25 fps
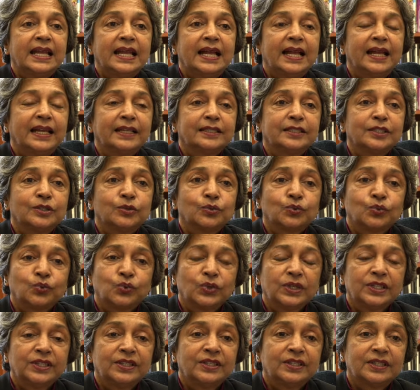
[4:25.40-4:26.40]
And
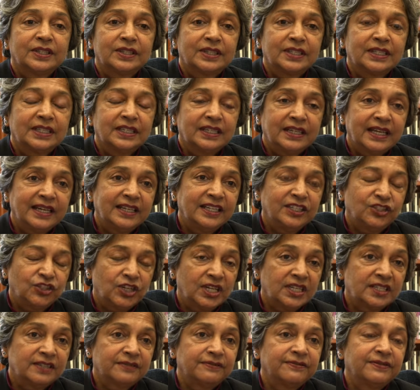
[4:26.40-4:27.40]
with the
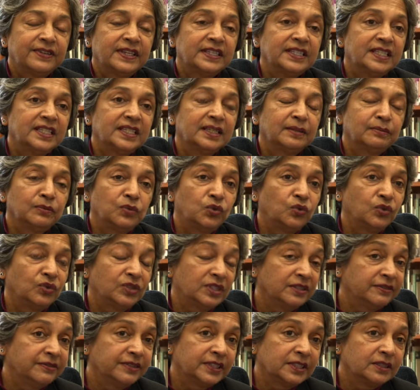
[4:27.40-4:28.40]
NHS facing more
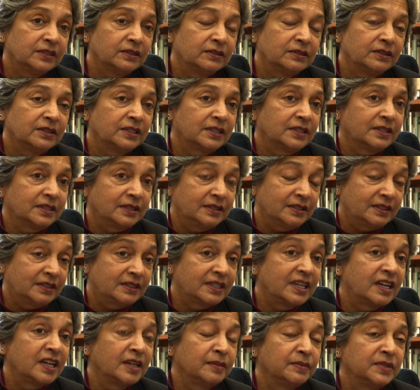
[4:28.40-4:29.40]
difficult
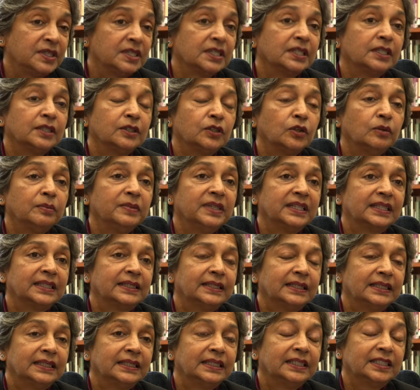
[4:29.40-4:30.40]
times
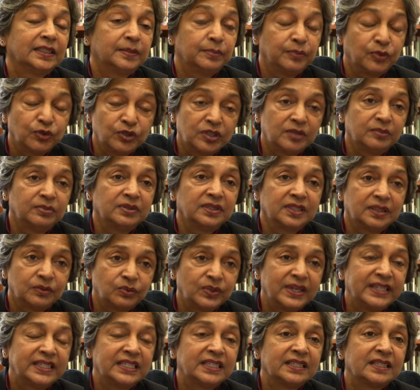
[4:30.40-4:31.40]
economically, it's possible that
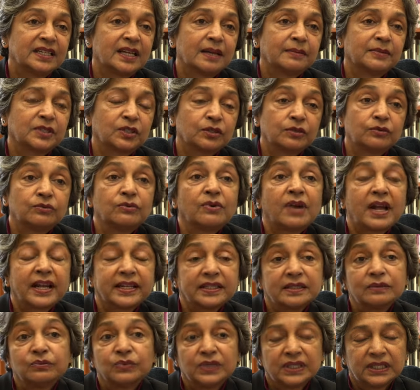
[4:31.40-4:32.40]
waiting times could
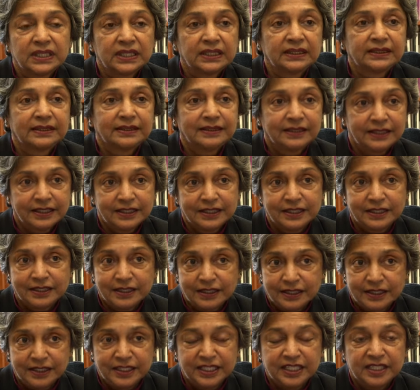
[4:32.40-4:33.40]
rise, and we think that this
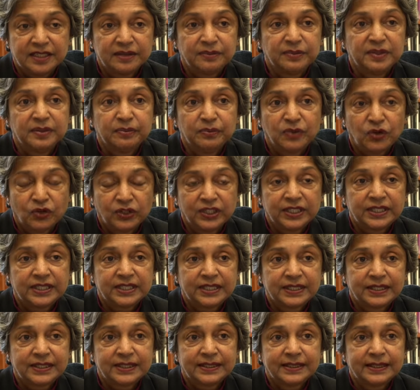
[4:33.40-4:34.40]
does need to be
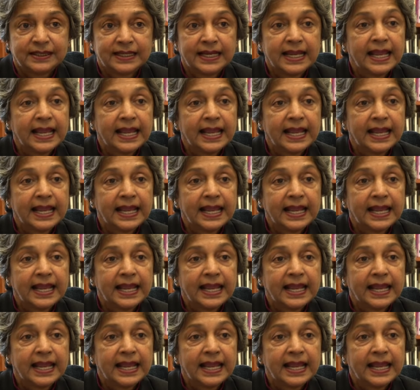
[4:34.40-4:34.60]
monitored.